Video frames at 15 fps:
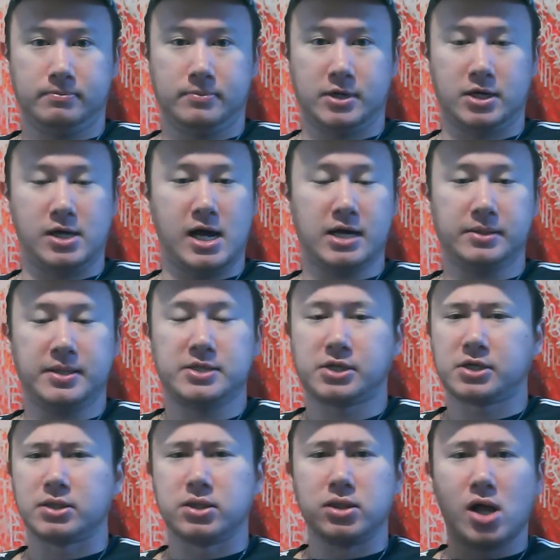And a lot of
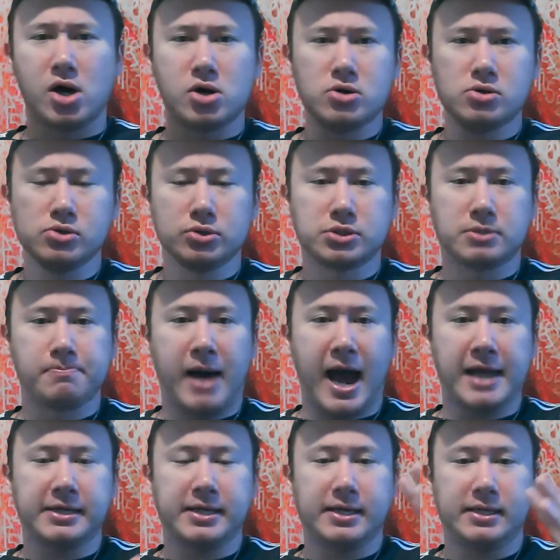these
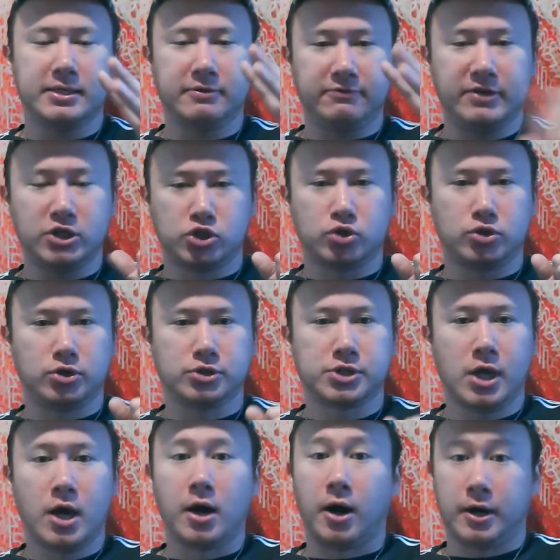closed-minded
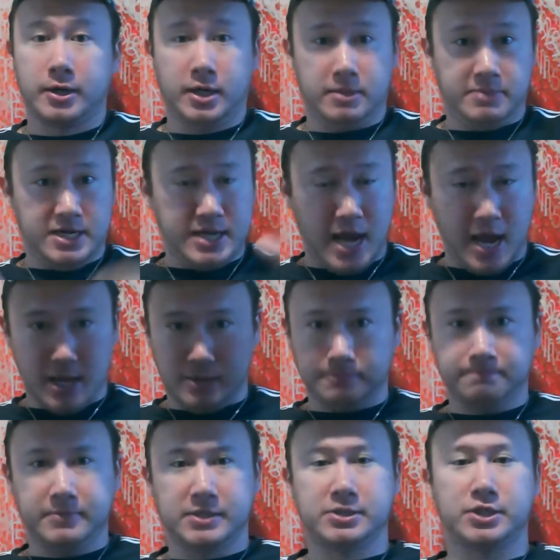individuals are going to be
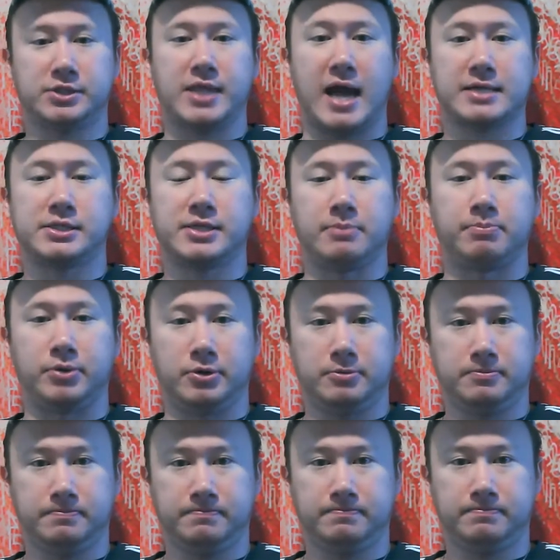dead. It's just that simple.